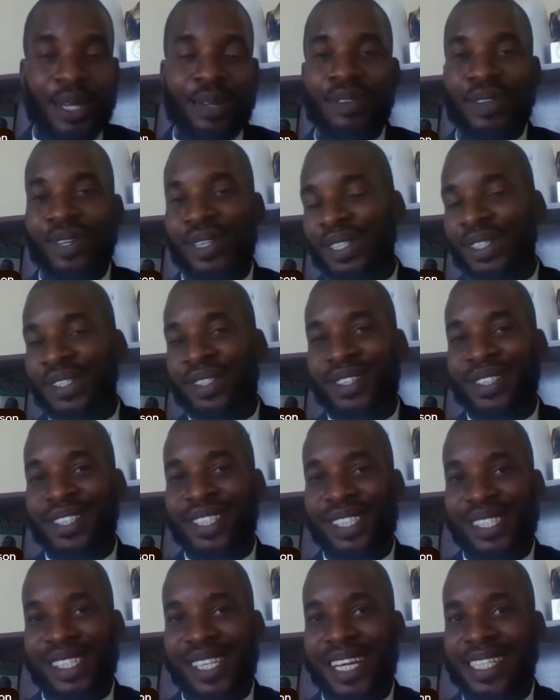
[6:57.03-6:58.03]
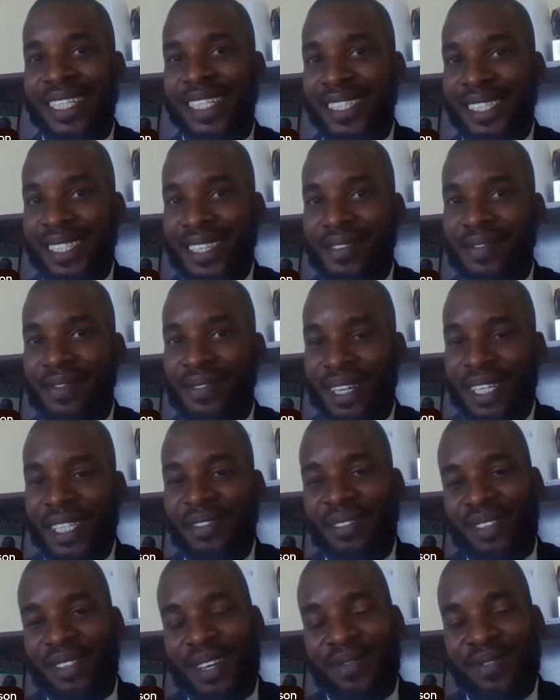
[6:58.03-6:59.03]
for you to understand the difference
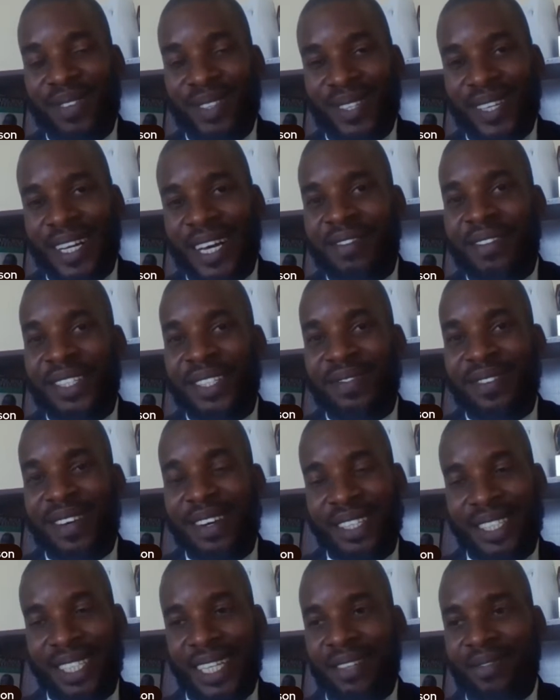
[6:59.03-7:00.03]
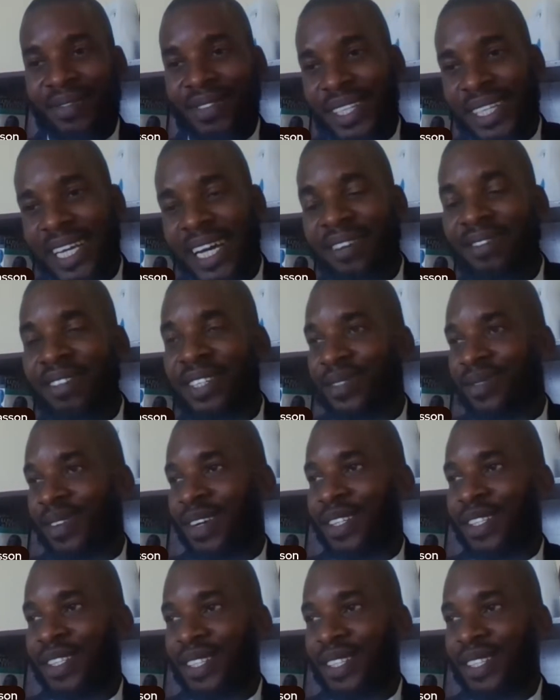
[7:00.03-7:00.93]
between a monogamous marriage and a polygamous marriage.